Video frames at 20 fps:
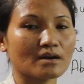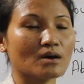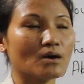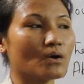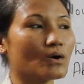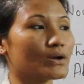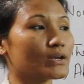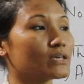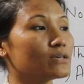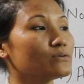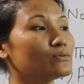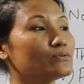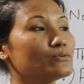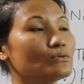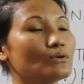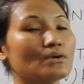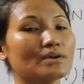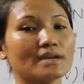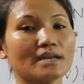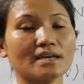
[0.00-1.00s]
or you
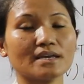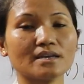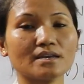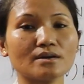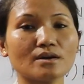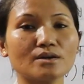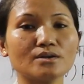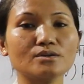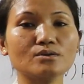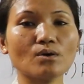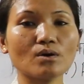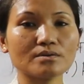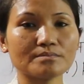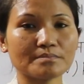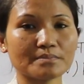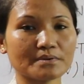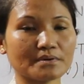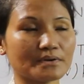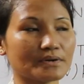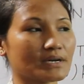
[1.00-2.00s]
wrote in your
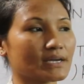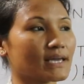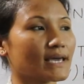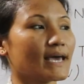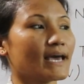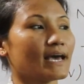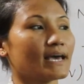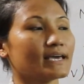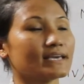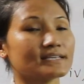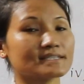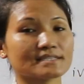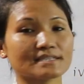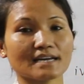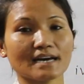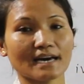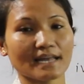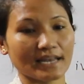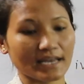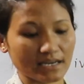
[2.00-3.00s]
notebook is
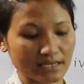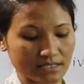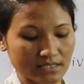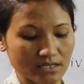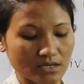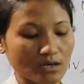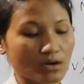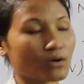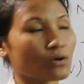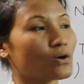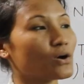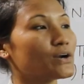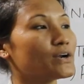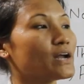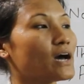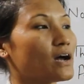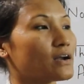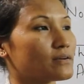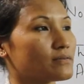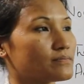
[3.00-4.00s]
correct or
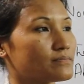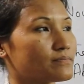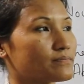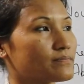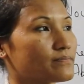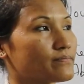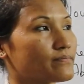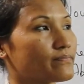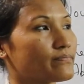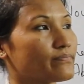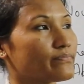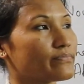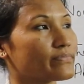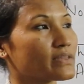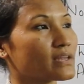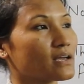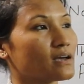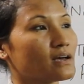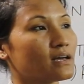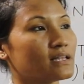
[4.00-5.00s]
not.
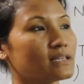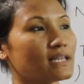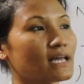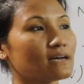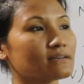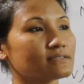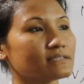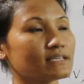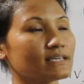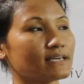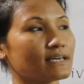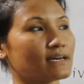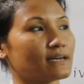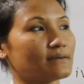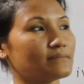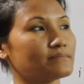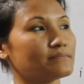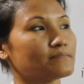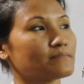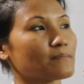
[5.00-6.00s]
Now see here.